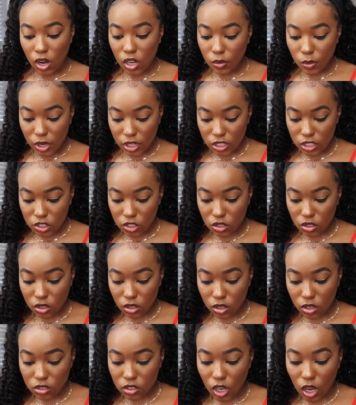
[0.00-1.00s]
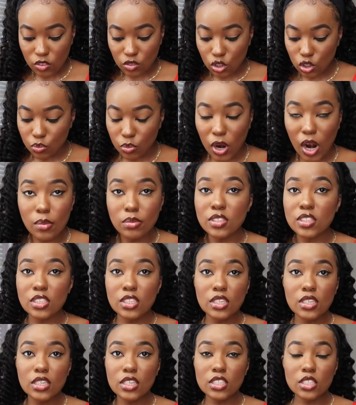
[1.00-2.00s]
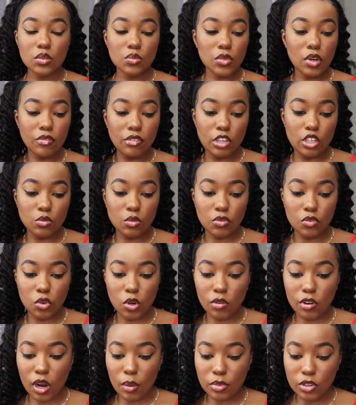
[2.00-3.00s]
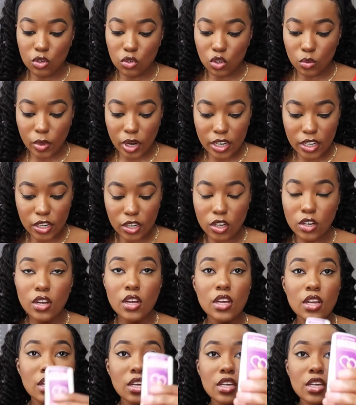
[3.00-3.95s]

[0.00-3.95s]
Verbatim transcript: all of my installs. I, you've probably seen it in some of my videos before when I be doing my hair.